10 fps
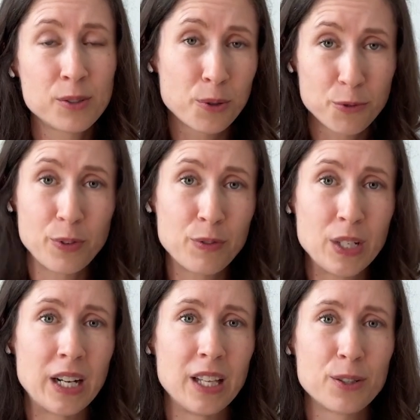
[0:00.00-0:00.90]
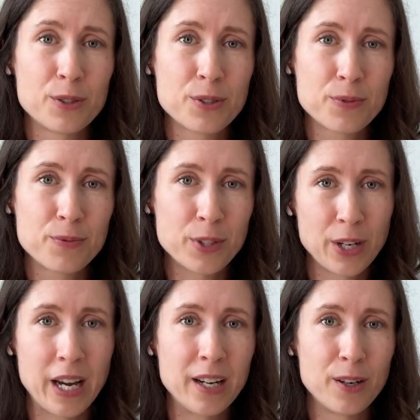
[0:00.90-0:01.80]
$250 for
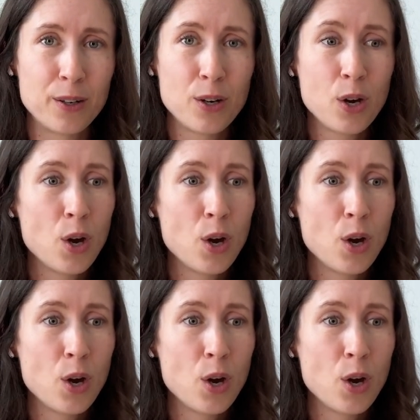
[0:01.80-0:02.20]
an iron,